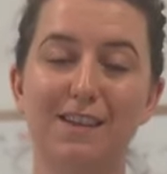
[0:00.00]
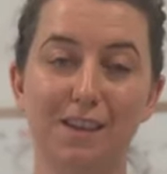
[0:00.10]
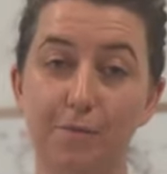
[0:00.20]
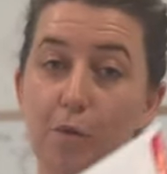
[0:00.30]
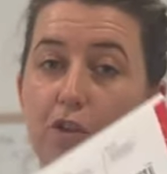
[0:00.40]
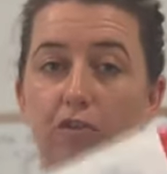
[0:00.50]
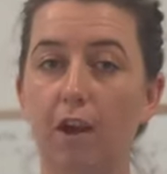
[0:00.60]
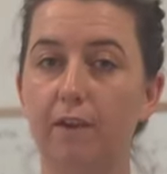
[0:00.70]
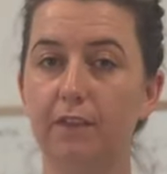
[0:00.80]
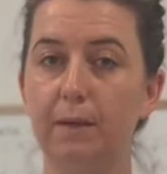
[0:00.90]

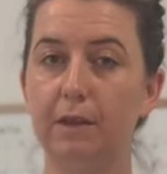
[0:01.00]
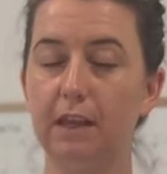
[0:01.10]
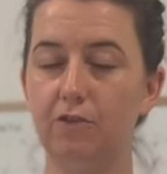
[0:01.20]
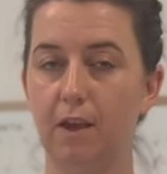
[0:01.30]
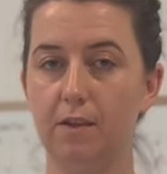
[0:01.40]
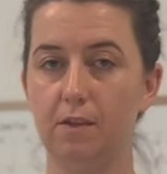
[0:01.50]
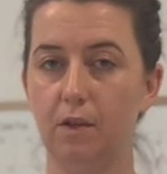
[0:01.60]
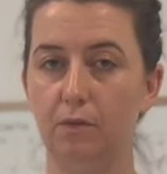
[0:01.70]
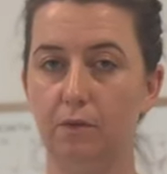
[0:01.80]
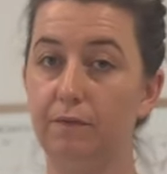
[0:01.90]
Sportscraft Liberty dress
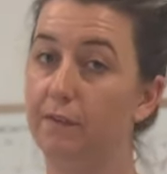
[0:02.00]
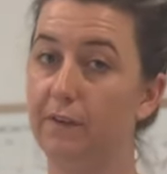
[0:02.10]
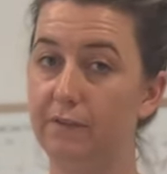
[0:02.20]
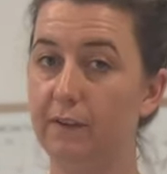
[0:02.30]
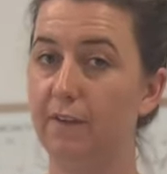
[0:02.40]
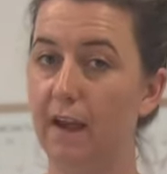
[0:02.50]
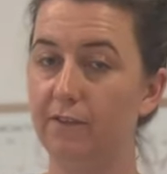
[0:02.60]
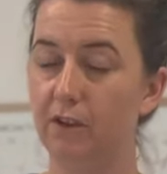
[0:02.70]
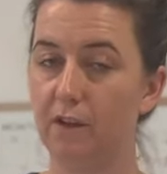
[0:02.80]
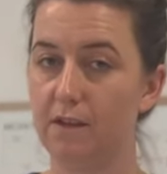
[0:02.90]
sold for
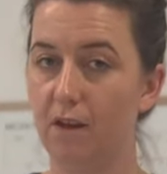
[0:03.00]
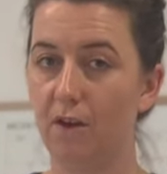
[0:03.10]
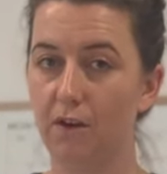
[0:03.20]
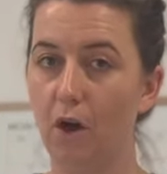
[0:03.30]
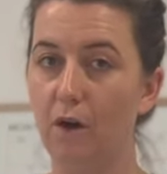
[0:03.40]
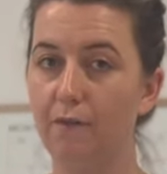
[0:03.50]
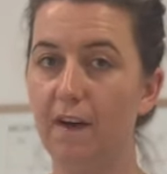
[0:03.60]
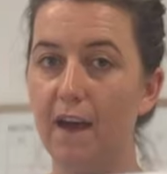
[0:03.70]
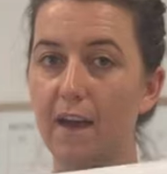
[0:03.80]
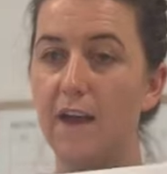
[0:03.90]
$55 on
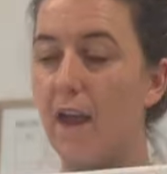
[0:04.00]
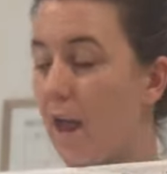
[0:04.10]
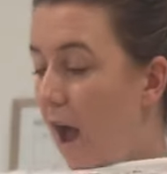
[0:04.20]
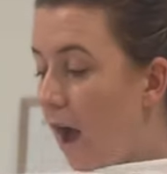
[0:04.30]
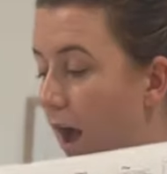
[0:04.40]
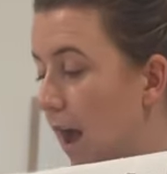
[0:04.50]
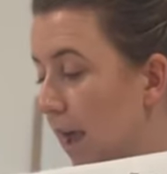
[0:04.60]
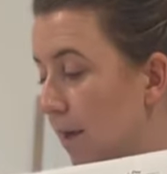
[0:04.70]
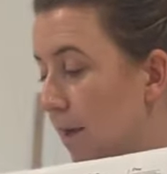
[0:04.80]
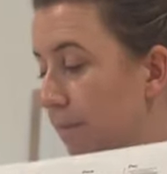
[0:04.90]
offer.
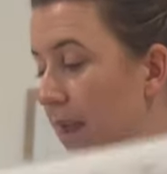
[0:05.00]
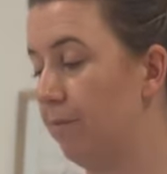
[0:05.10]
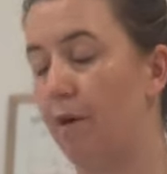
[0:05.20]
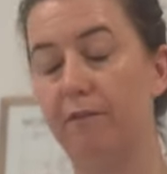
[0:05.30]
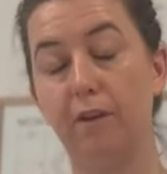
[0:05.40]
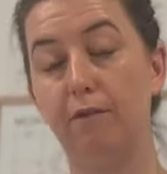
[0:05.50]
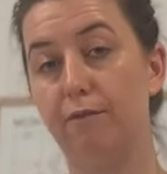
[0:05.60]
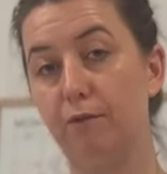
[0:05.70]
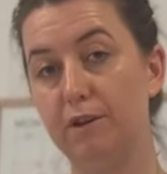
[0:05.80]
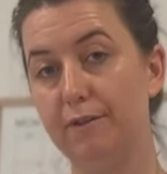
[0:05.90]
I made a profit of
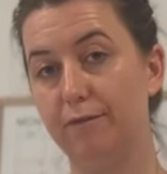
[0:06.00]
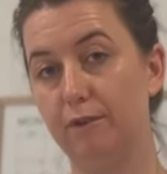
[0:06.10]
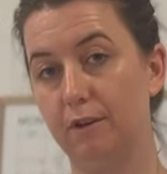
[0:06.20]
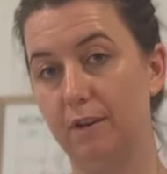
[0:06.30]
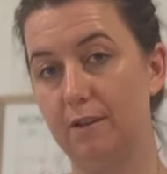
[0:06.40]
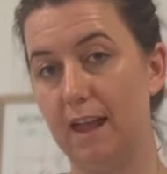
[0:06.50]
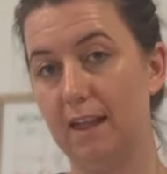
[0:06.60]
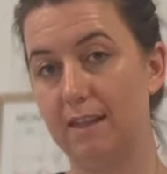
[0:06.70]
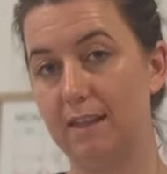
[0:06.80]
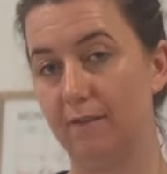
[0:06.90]

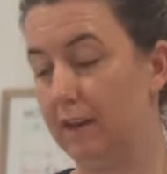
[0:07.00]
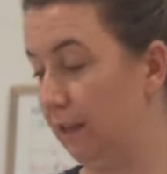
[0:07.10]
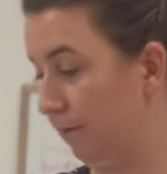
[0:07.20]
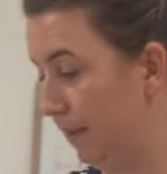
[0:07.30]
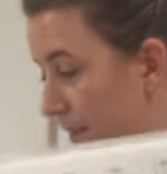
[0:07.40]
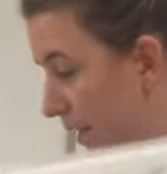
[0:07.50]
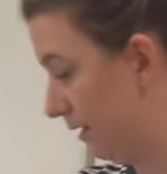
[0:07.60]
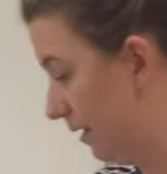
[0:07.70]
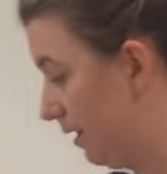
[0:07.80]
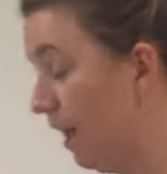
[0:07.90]
$44.73
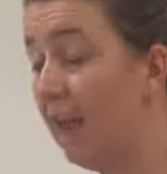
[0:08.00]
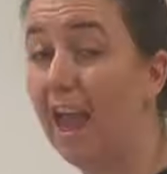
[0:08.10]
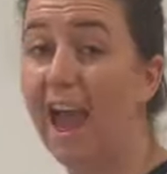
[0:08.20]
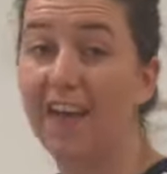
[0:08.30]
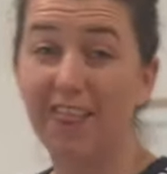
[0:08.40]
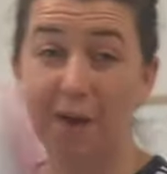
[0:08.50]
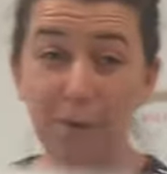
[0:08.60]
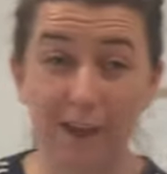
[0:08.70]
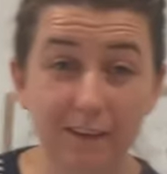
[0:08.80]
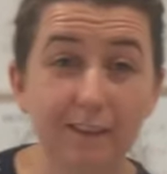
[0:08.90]
and that
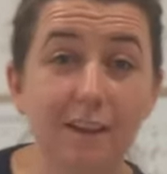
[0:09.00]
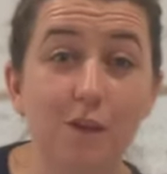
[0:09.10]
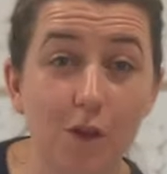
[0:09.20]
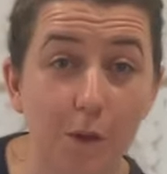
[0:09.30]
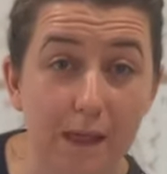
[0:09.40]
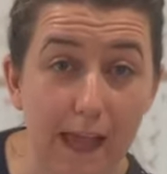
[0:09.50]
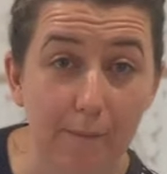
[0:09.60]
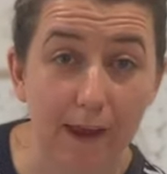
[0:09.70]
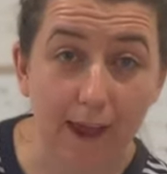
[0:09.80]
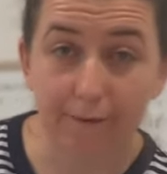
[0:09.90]
one sold
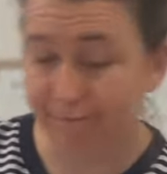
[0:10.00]
same day.